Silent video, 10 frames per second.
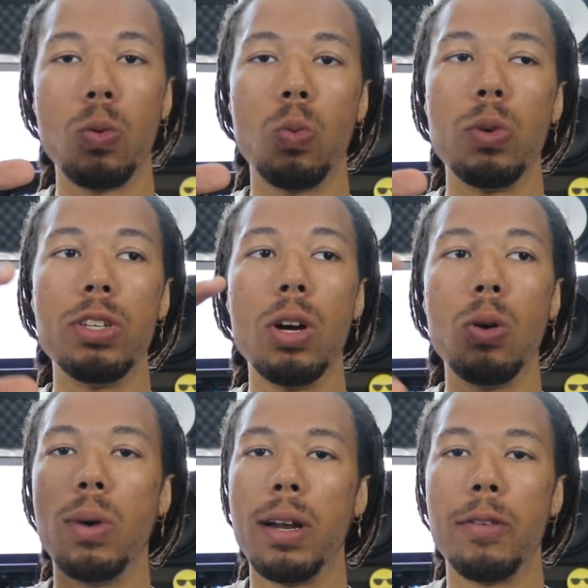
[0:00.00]
we
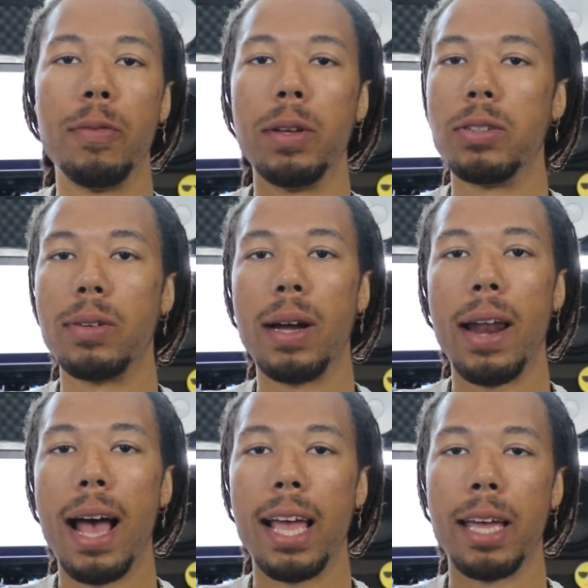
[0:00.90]
don't want to filter
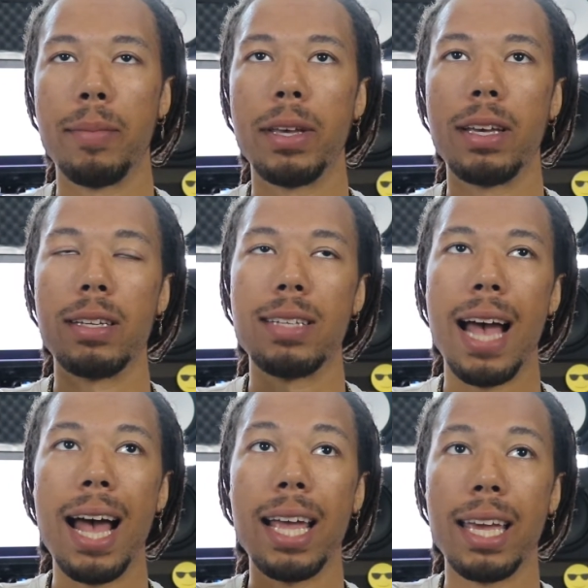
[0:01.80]
out high end, because
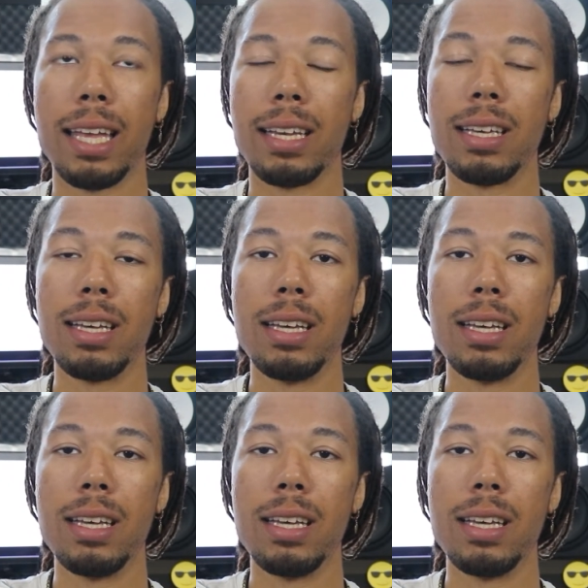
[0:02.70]
high end,